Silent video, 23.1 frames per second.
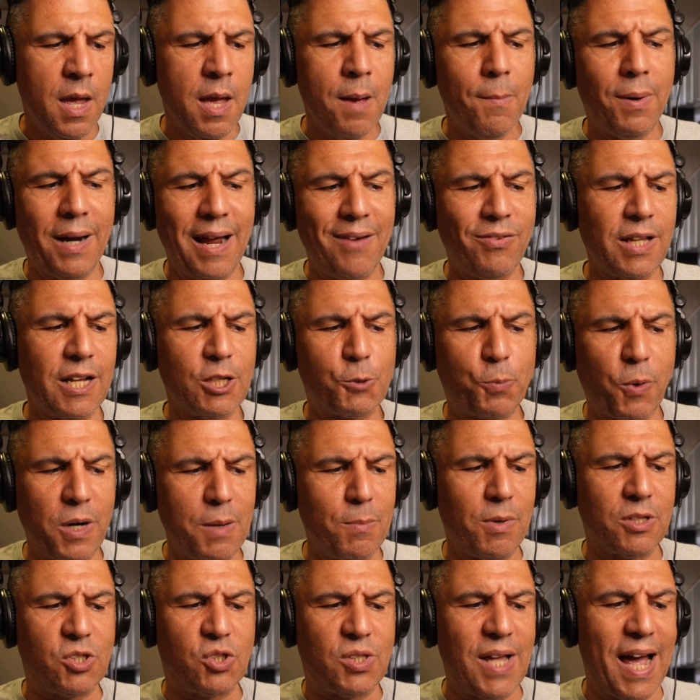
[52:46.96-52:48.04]
But everything is pretty
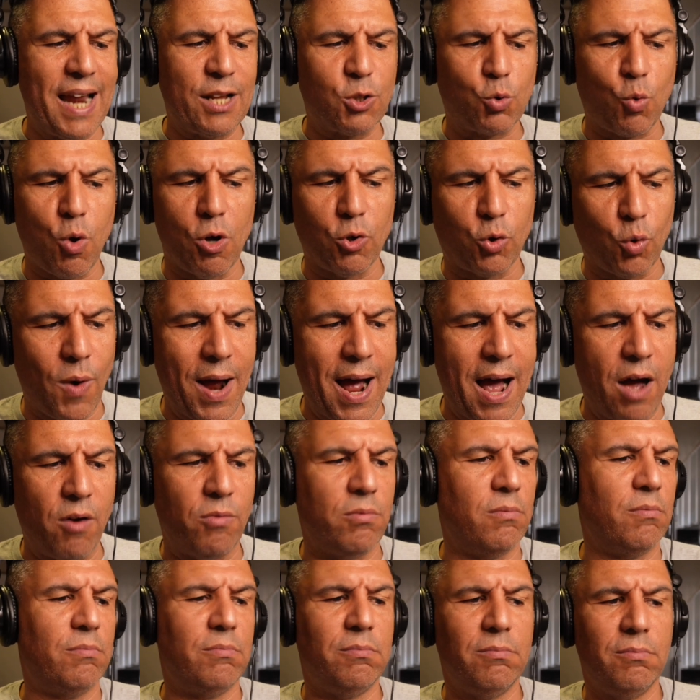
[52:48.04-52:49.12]
much status quo
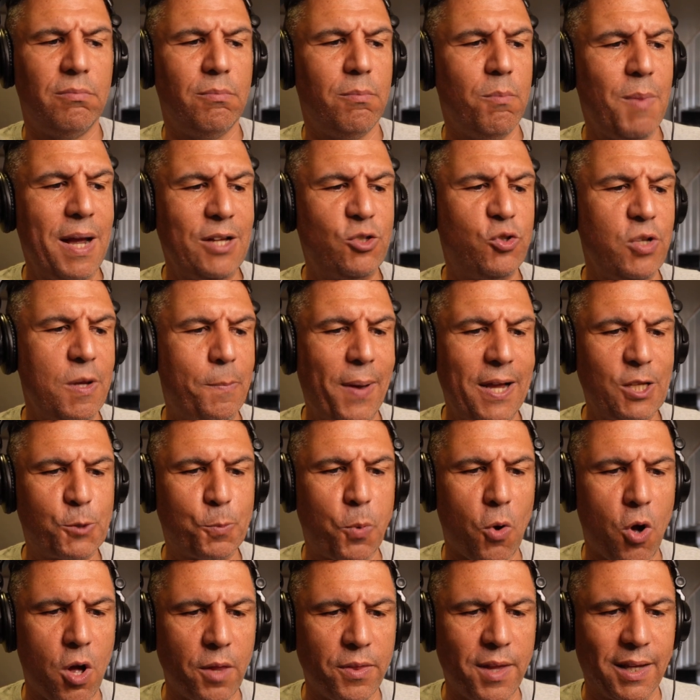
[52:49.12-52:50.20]
throughout Major League
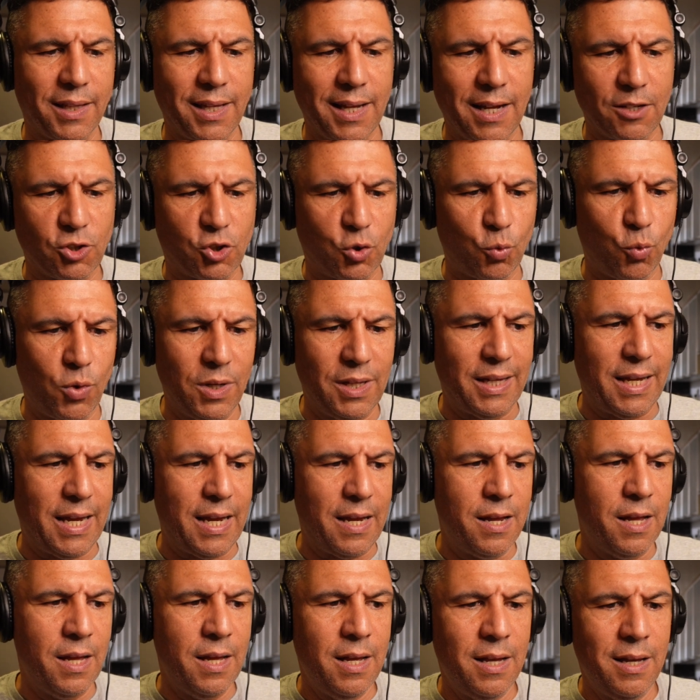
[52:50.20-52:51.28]
Baseball. Nothing else to
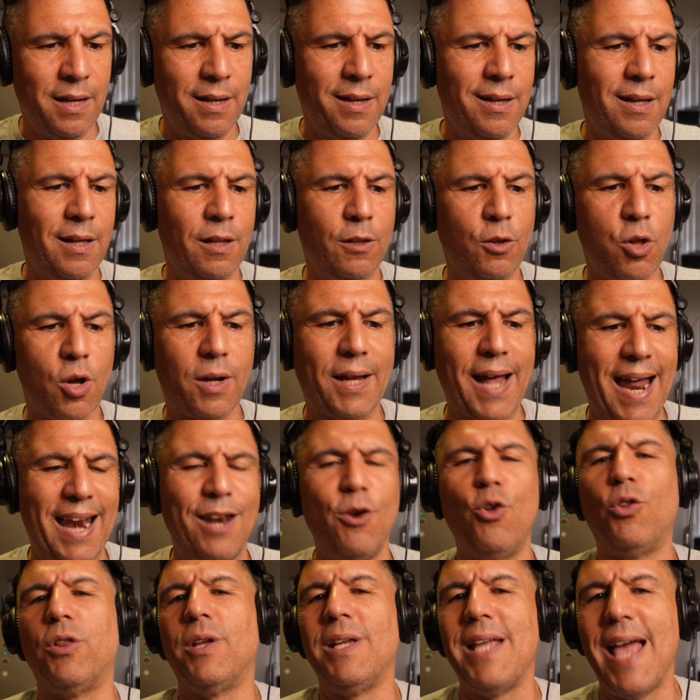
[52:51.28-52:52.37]
really look at. I
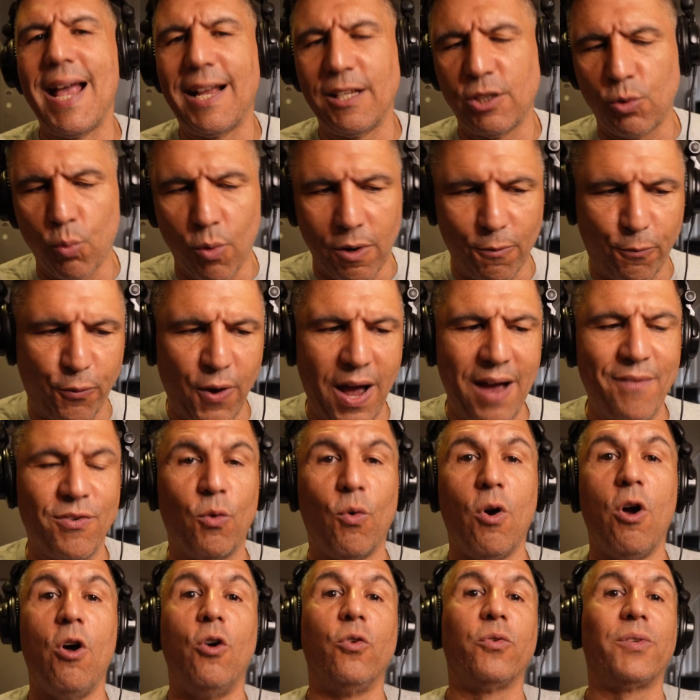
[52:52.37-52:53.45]
know the Yankees have won five in a
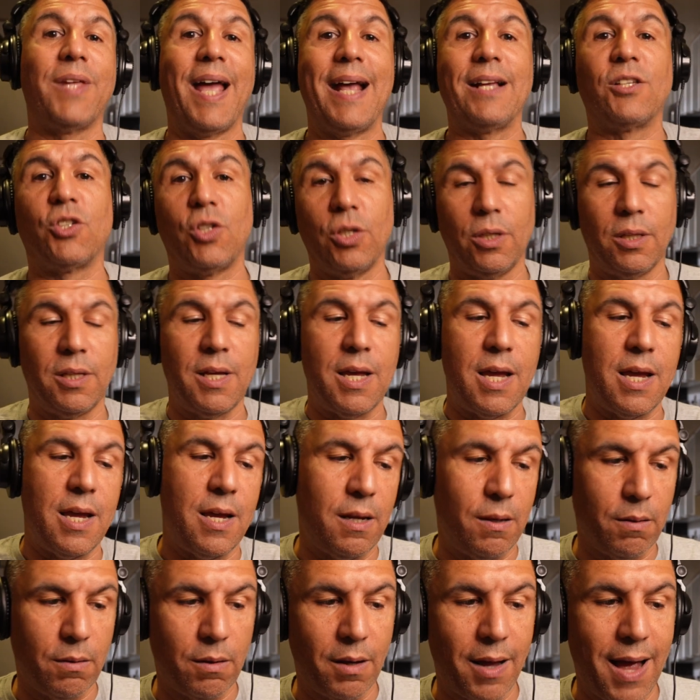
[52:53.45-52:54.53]
row thanks to
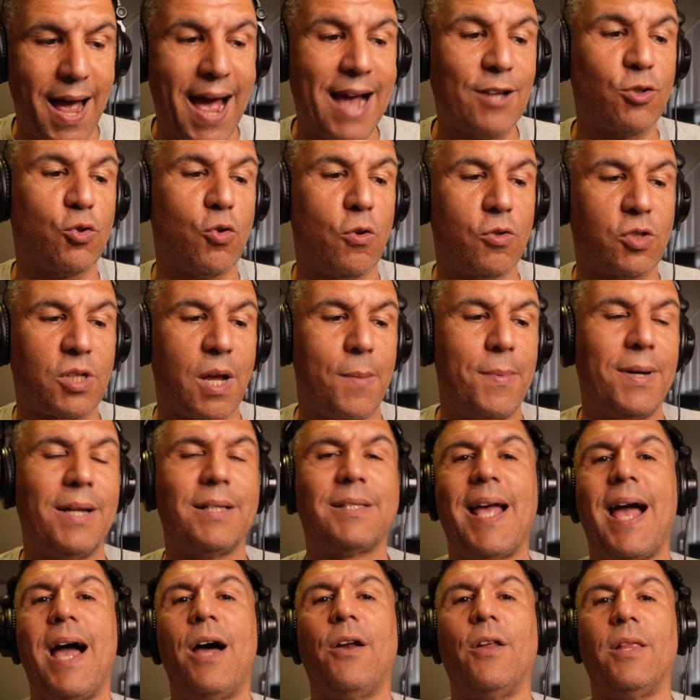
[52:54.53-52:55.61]
the Astros coming to
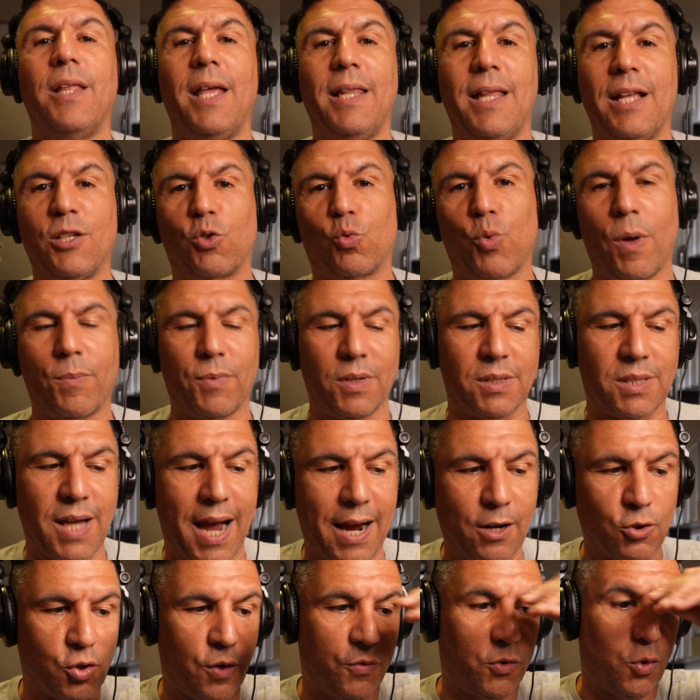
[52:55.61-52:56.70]
town, and then they swept the
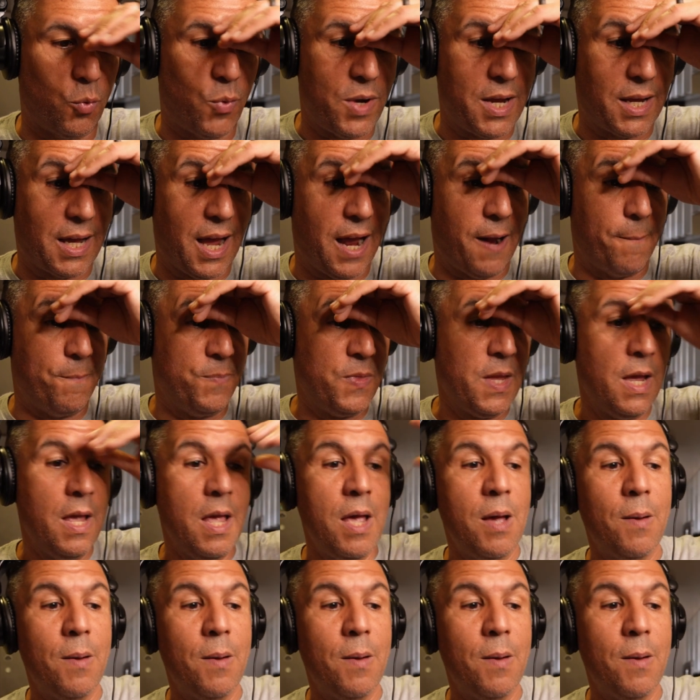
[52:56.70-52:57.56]
Tigers over the weekend.